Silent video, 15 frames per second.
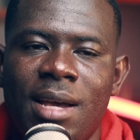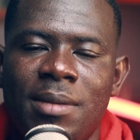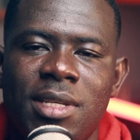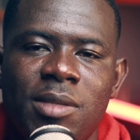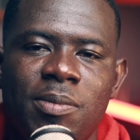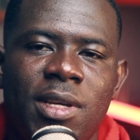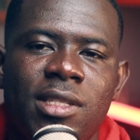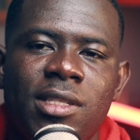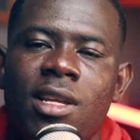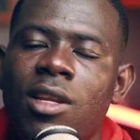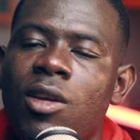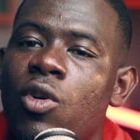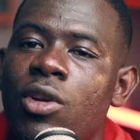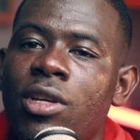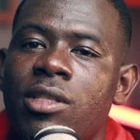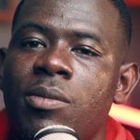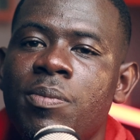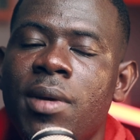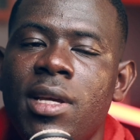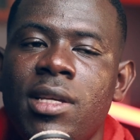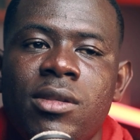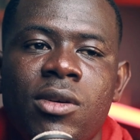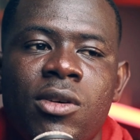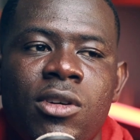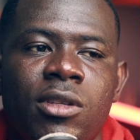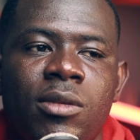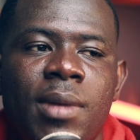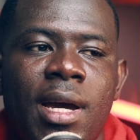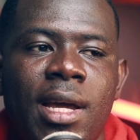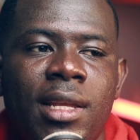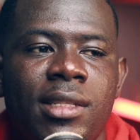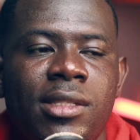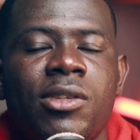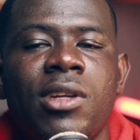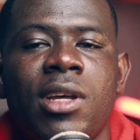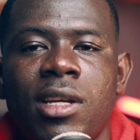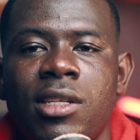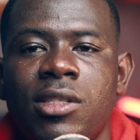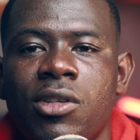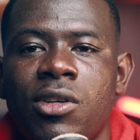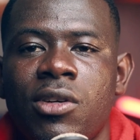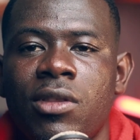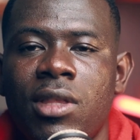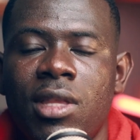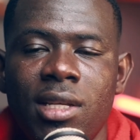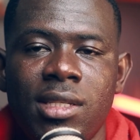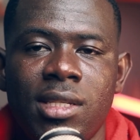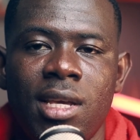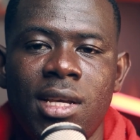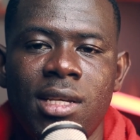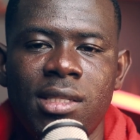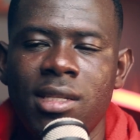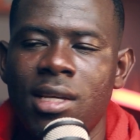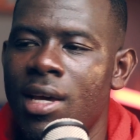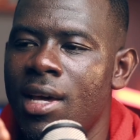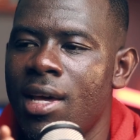I'm just basically going to base on my little knowledge on this case.